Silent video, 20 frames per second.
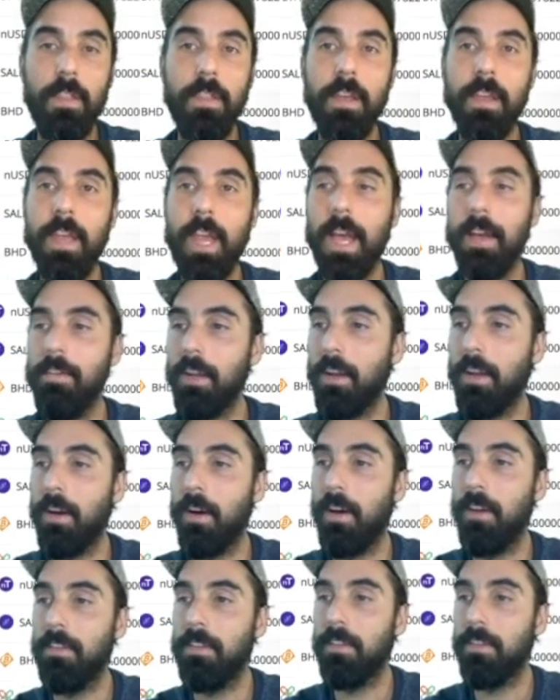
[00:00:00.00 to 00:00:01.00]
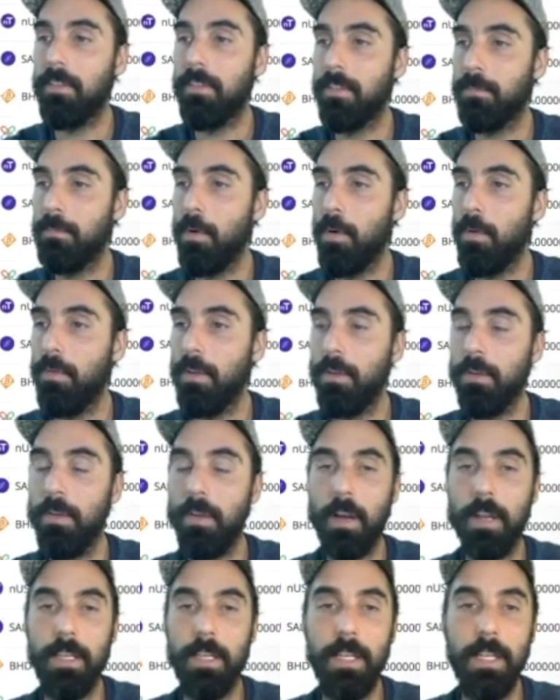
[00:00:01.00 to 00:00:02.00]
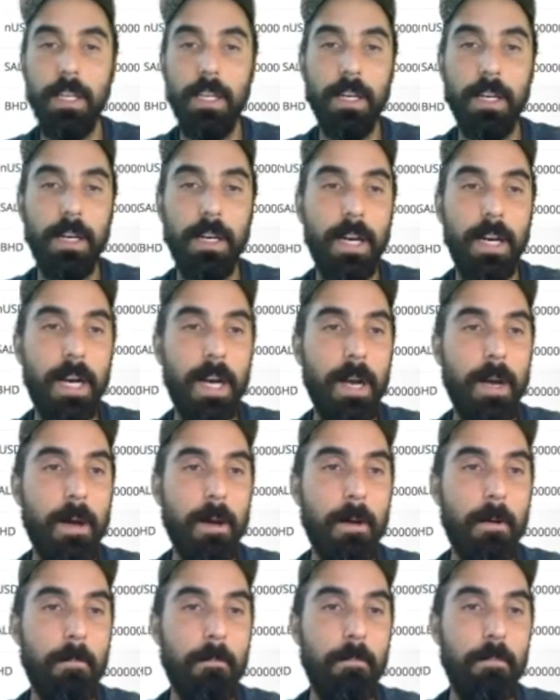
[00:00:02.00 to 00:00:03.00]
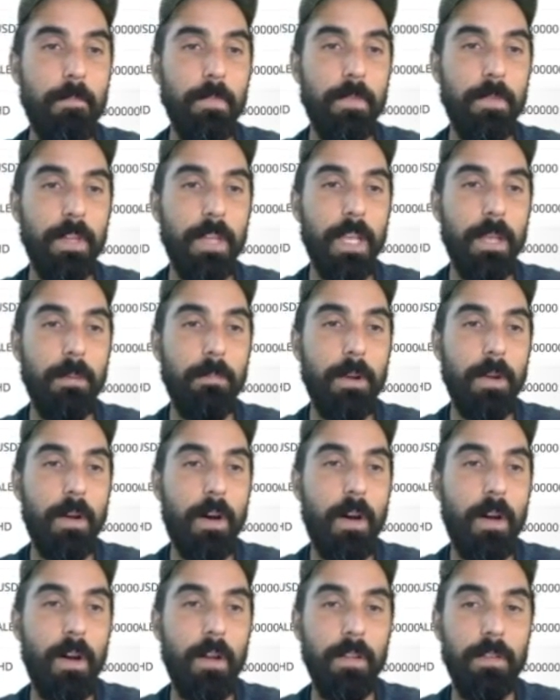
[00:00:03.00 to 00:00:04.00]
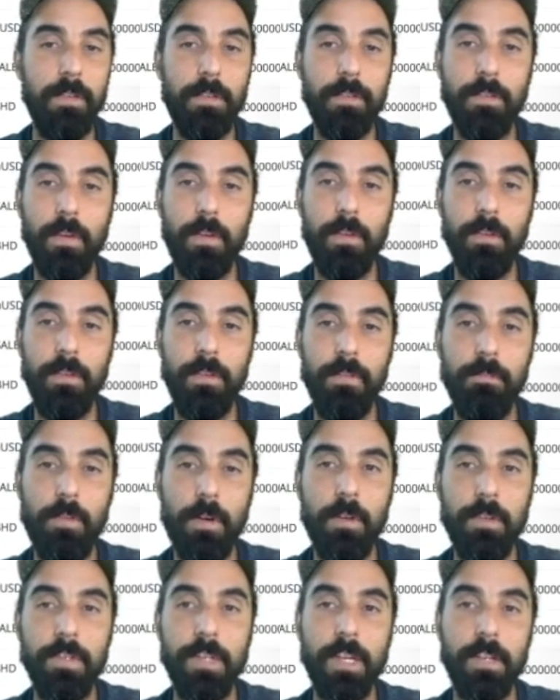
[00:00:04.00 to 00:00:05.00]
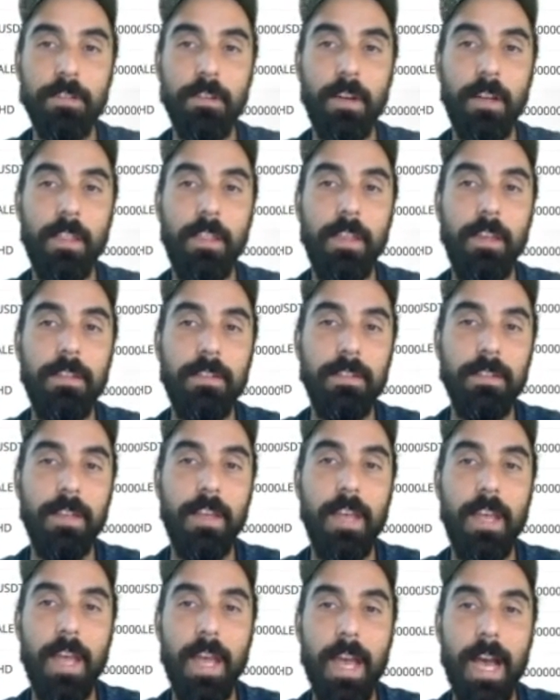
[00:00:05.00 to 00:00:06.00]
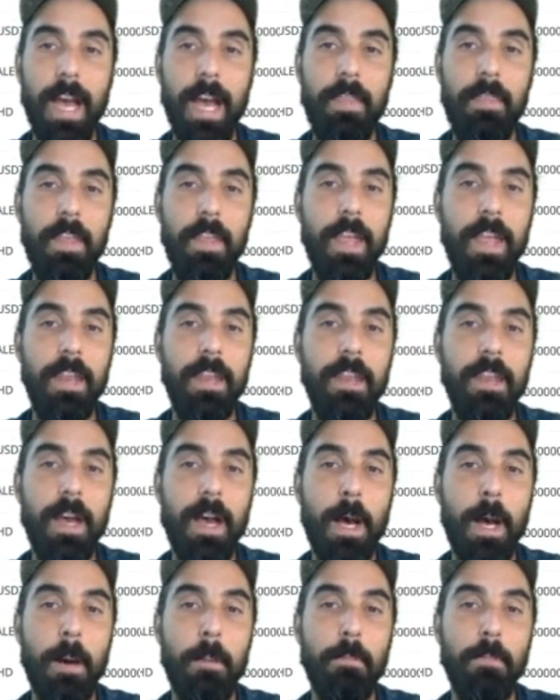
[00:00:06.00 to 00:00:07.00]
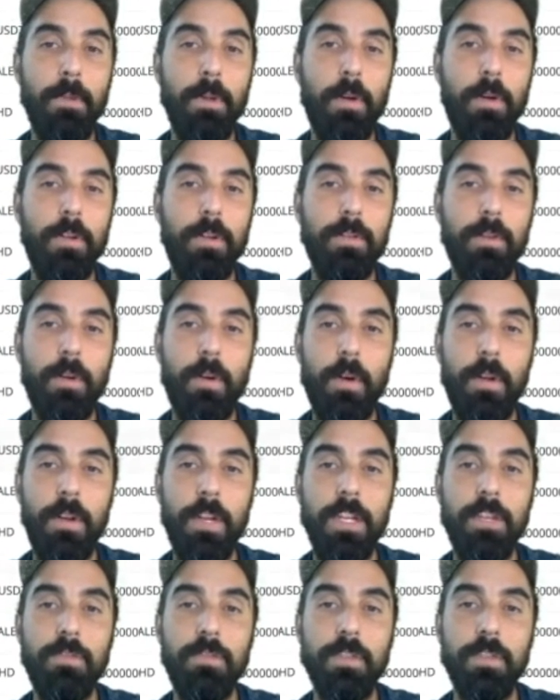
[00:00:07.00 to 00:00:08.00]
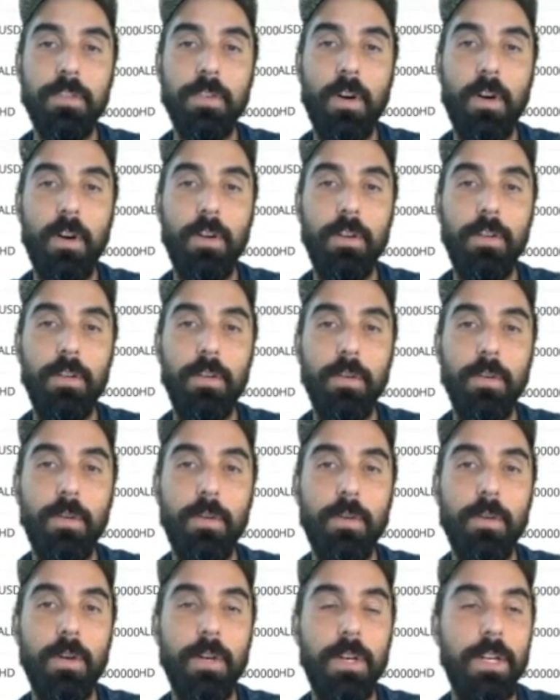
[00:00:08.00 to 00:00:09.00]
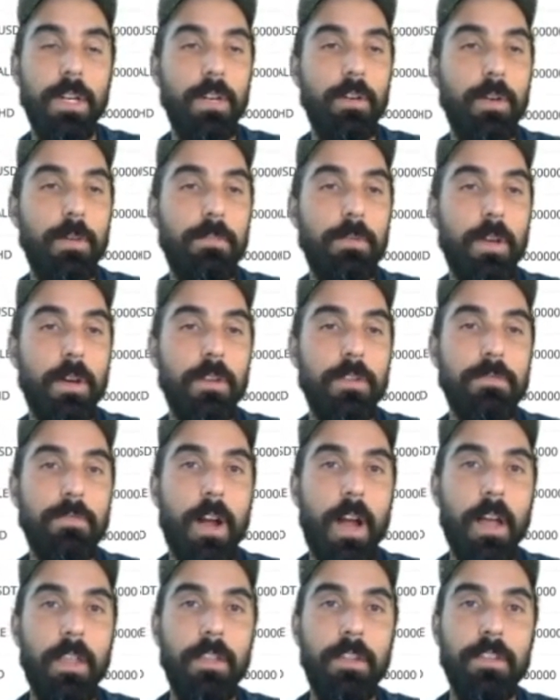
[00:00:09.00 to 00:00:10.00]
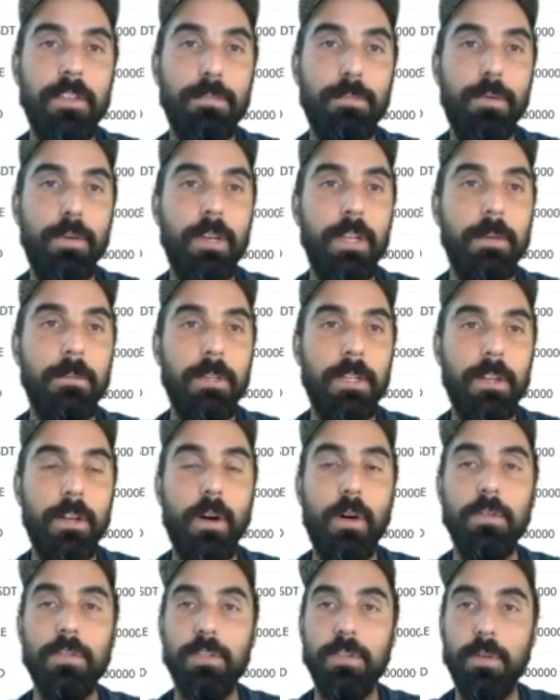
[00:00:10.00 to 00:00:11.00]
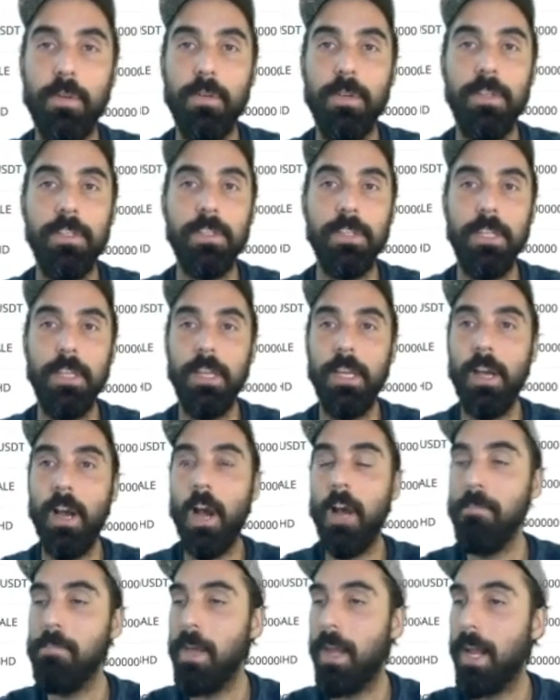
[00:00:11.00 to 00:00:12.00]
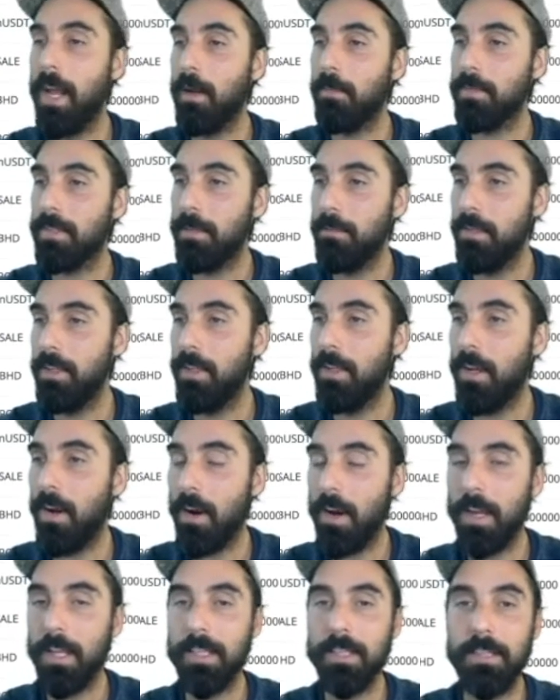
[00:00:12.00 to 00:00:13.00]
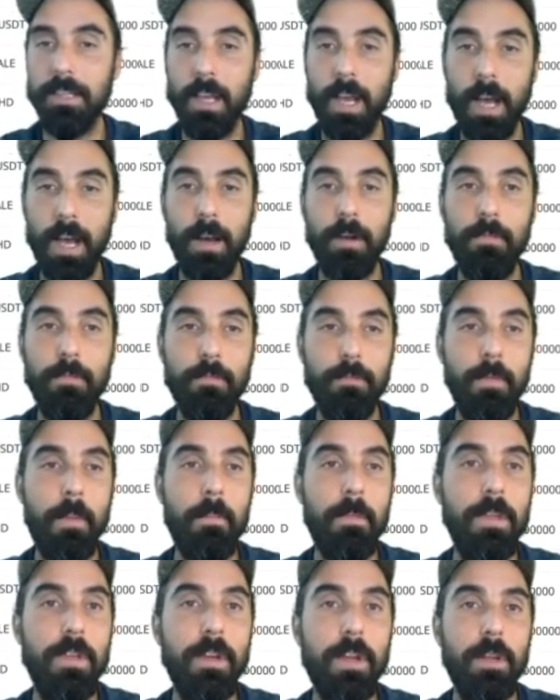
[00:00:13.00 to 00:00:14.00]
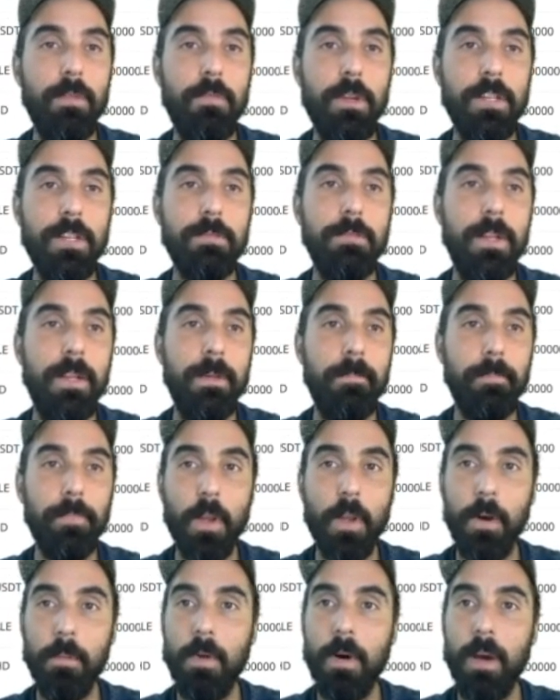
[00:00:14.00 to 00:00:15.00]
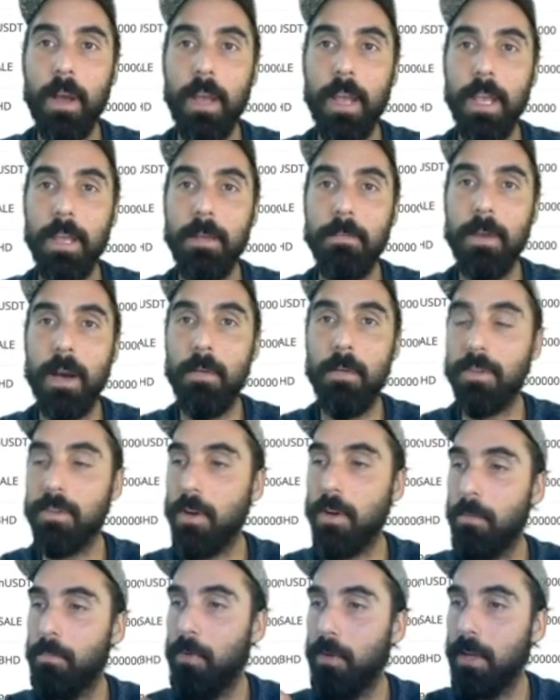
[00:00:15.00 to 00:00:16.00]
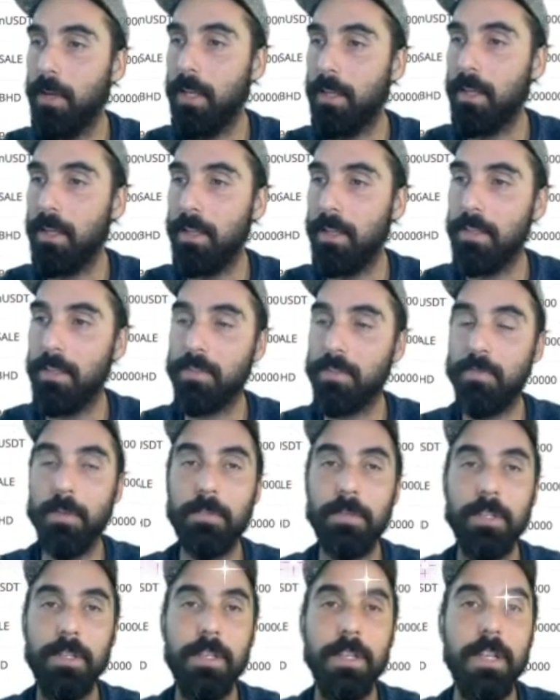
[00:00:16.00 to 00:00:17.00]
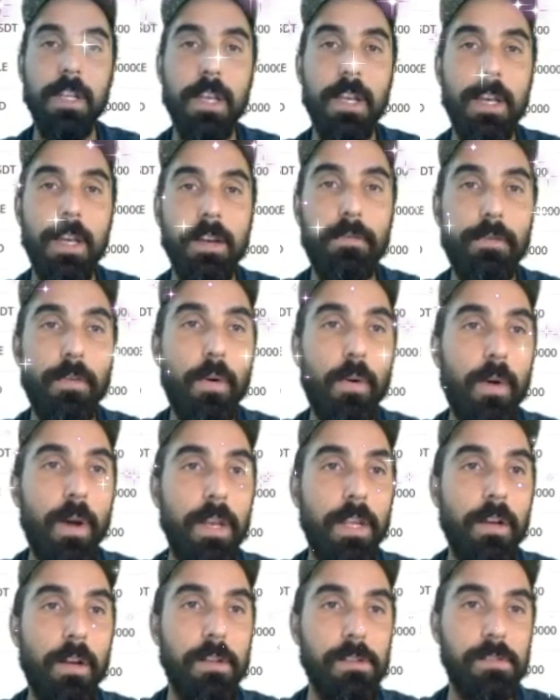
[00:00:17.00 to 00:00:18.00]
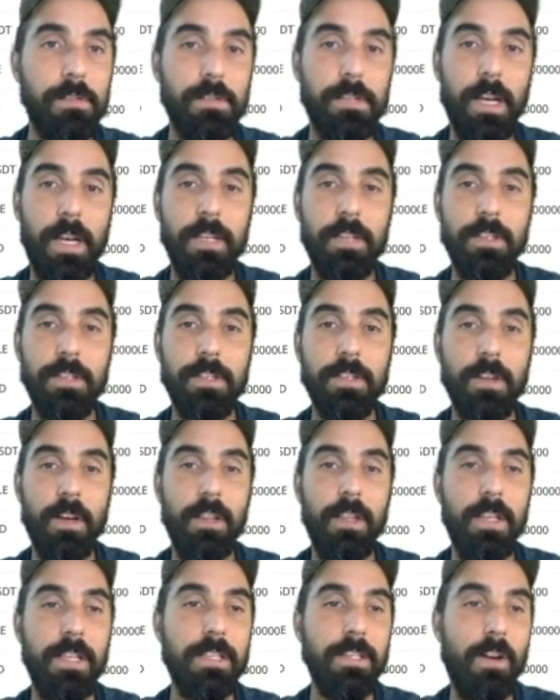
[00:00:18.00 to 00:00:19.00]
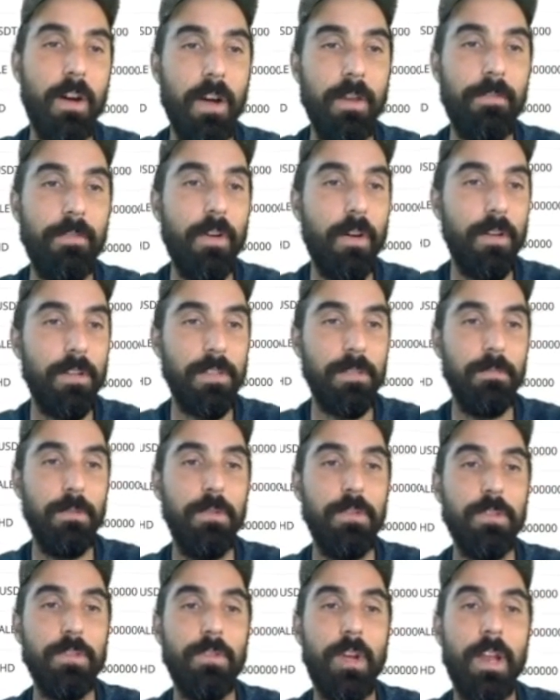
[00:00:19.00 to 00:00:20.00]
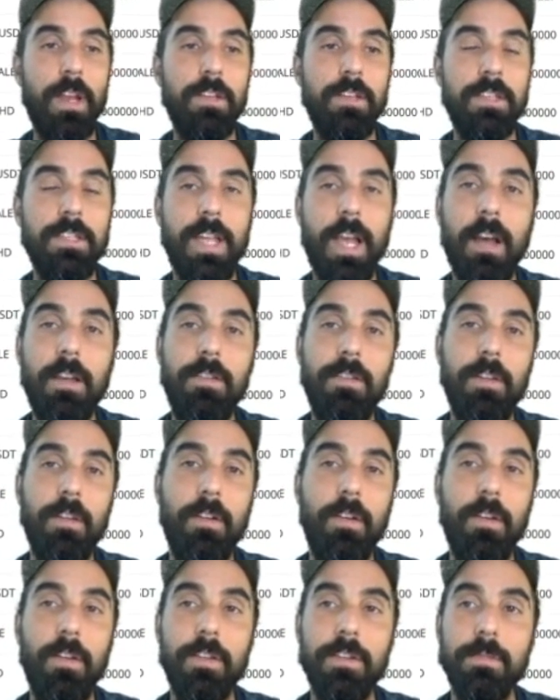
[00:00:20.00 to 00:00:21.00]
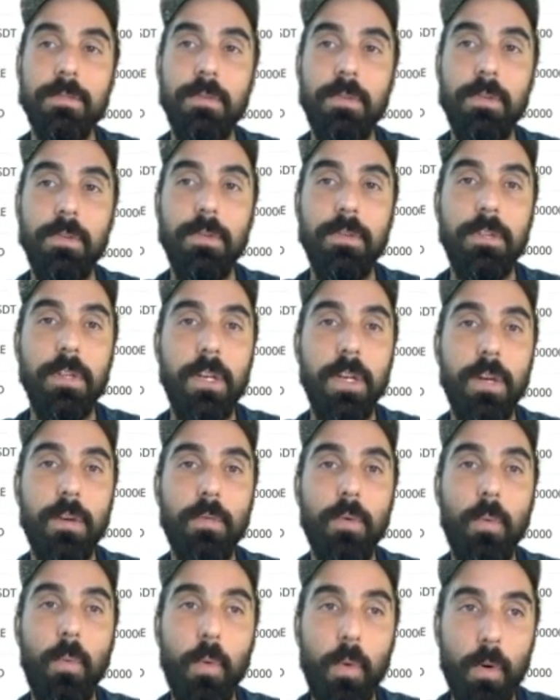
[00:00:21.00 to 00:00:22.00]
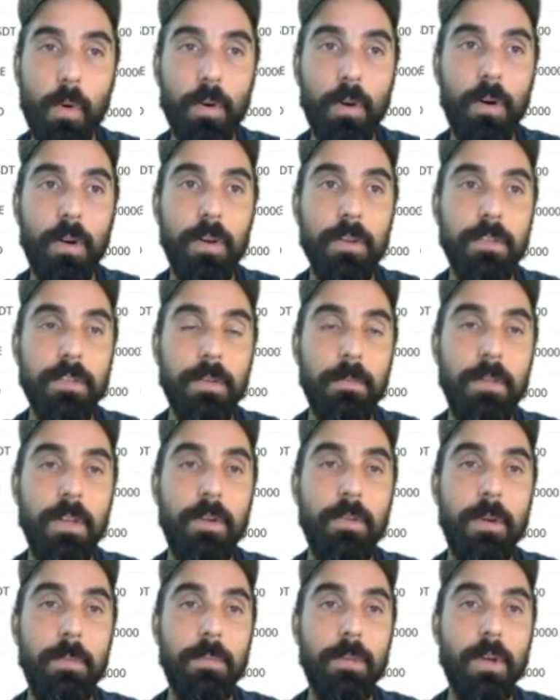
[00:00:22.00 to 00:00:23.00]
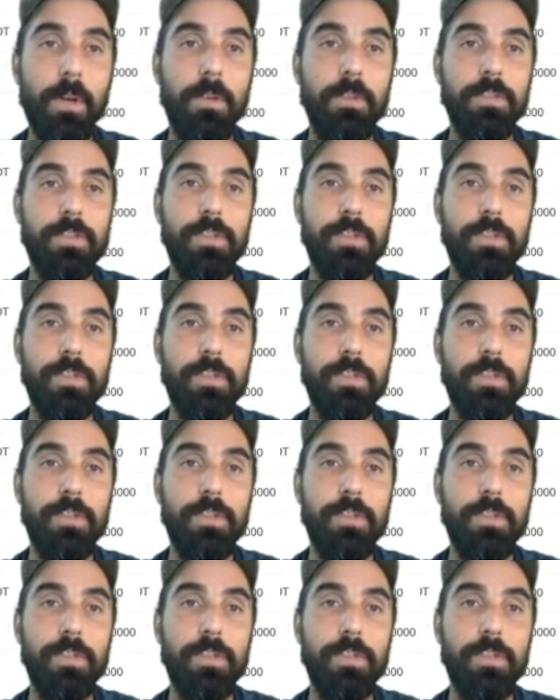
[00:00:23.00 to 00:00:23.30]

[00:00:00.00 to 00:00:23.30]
There you have it, guys. Just a small little idea to keep an eye out on certain projects like this, and then learn to earn interest on your cryptos rather than just putting them into cold storage. Hope that helps some of you guys. Remember, you can reach me on my email, which I'll put in the description, for any consultations like this. I've got some good strategies how you can earn some good reward on some of your cryptos.